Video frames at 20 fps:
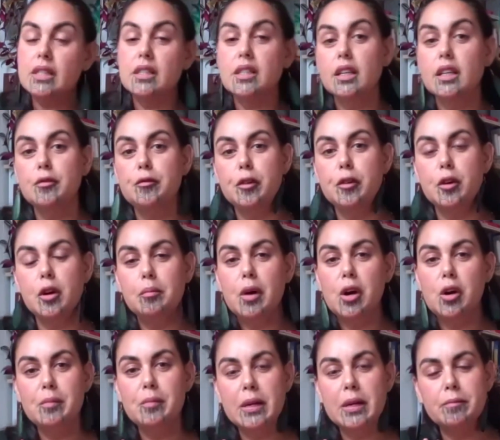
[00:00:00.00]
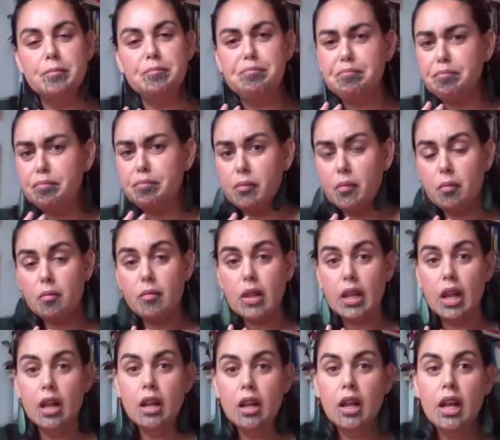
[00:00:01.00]
sit for a moment
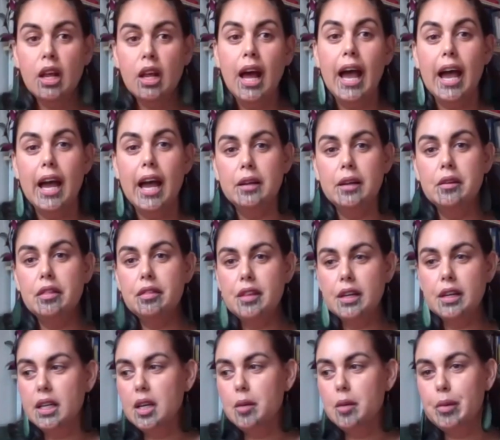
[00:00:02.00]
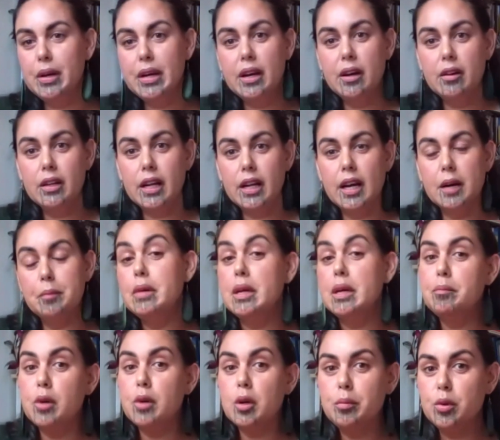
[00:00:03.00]
and think about a
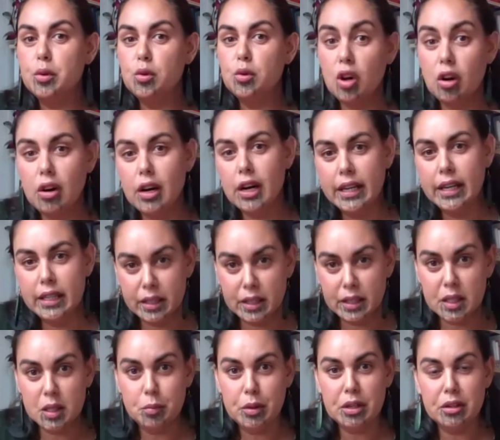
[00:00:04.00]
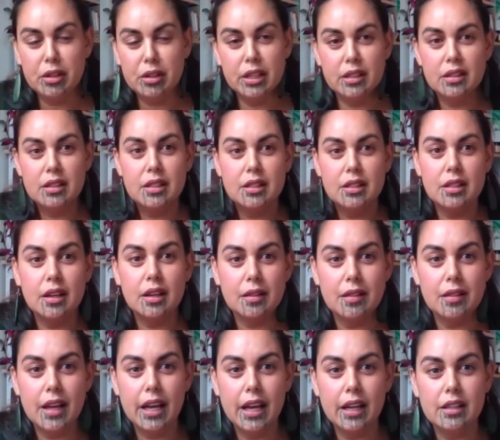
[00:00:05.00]
memorable clay experience
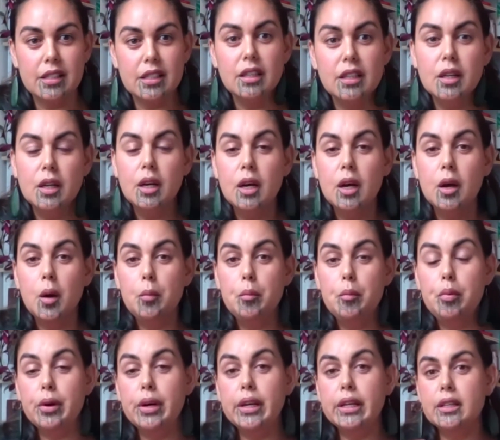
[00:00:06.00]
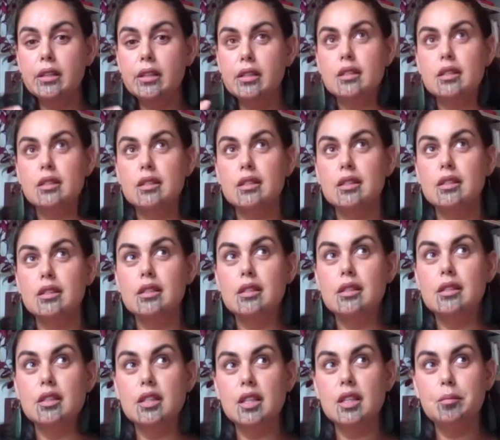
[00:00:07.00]
that
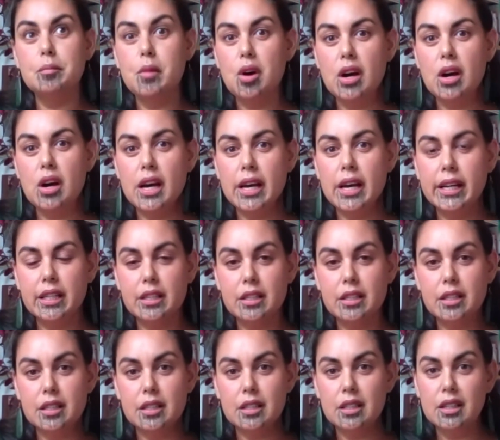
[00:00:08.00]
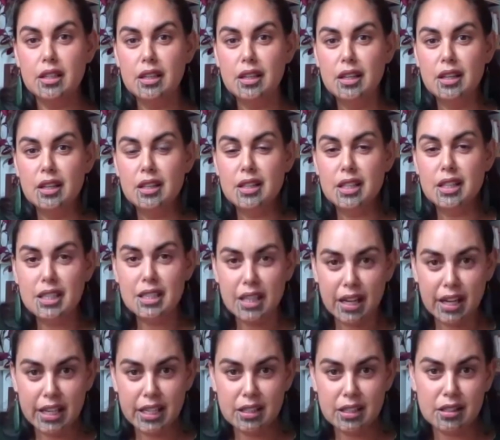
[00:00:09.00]
brings to mind the
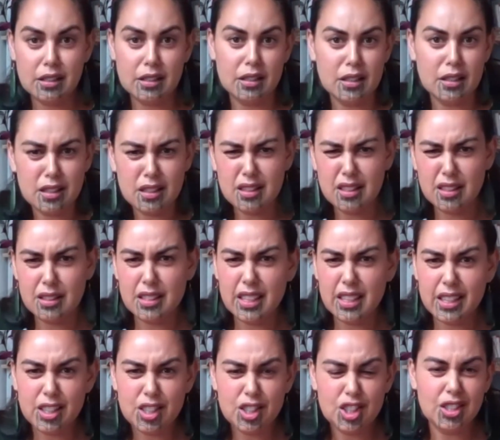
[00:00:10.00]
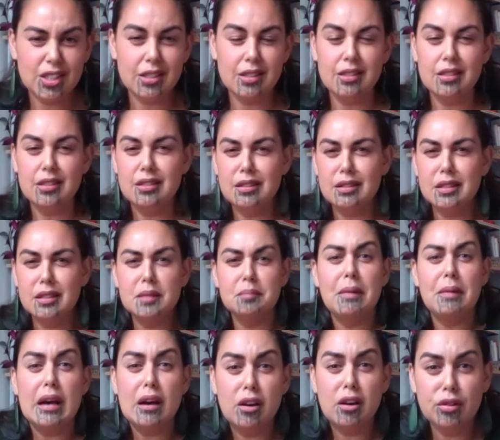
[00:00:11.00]
tastes, the textures, the
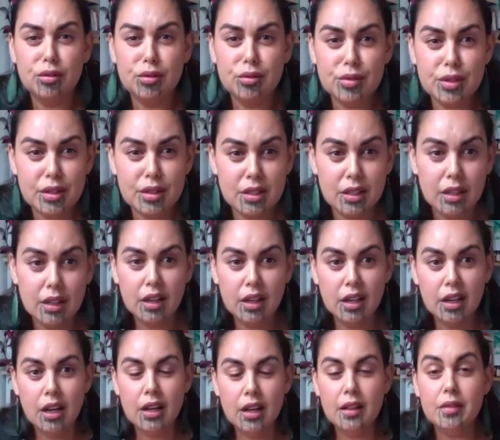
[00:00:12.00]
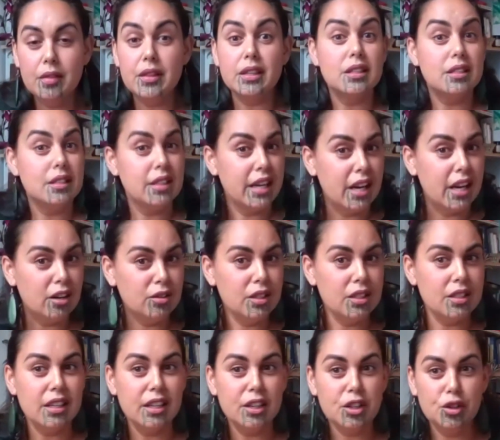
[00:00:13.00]
smells, the
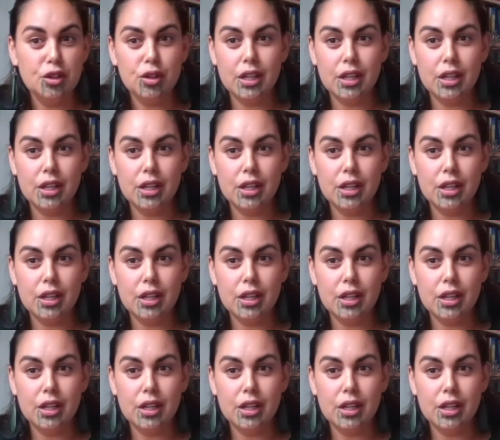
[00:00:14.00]
sounds that